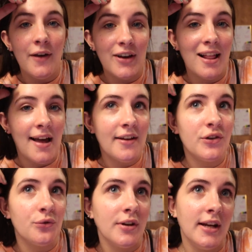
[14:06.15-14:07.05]
I've got a lot
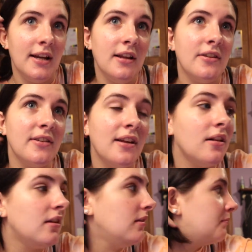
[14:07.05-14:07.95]
to read
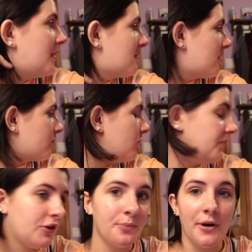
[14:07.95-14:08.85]
still, but my
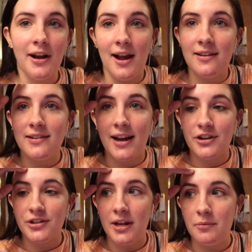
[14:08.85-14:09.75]
room looks pretty nice,
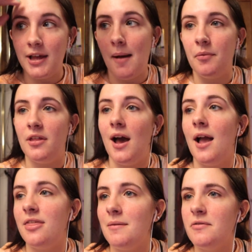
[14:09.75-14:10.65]
actually. I'm really happy with that.
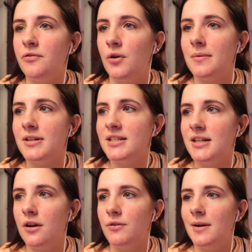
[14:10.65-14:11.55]
I think before I'm gonna sit
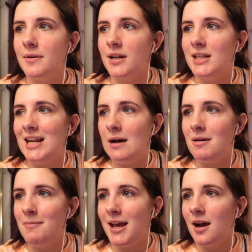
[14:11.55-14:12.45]
down and read, I'm gonna clean out
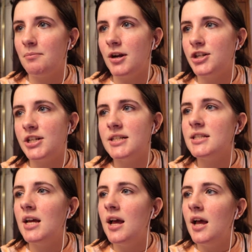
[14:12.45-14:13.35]
my makeup
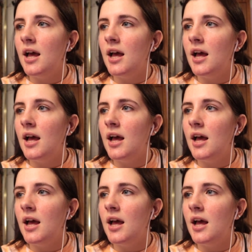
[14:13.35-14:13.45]
brushes.